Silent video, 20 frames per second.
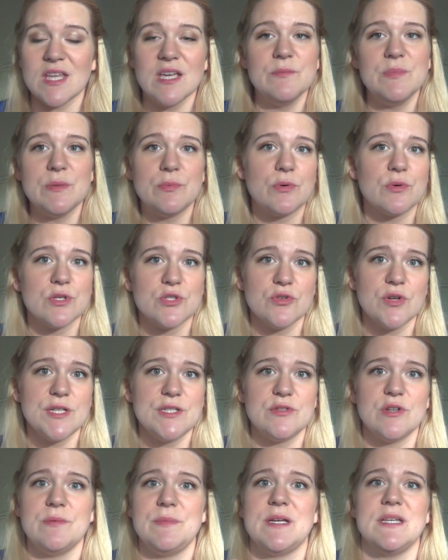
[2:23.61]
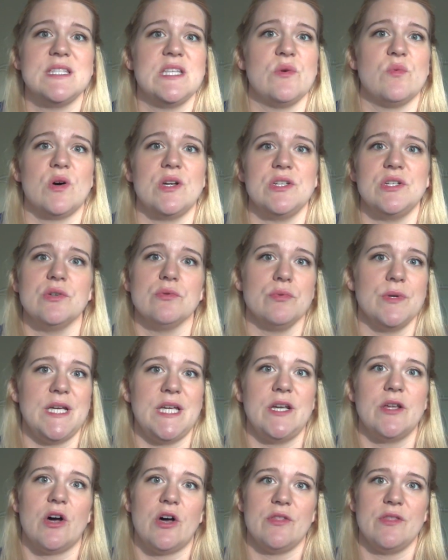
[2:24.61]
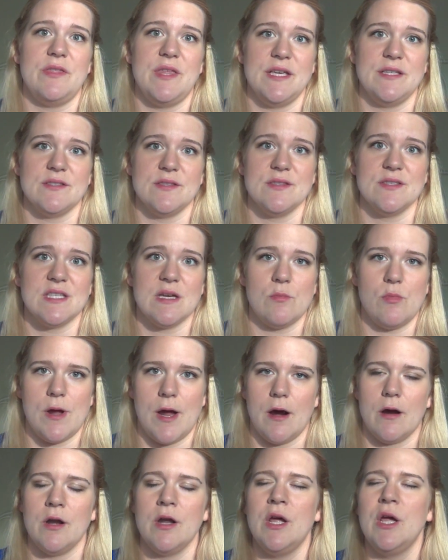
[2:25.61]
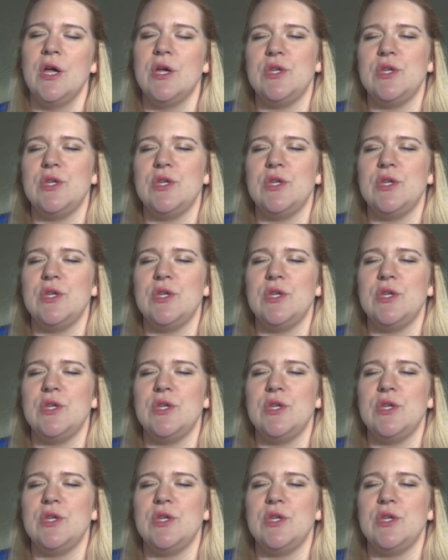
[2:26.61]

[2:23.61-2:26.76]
And people were drawn to it because they wanted to read all the things in the Subway art.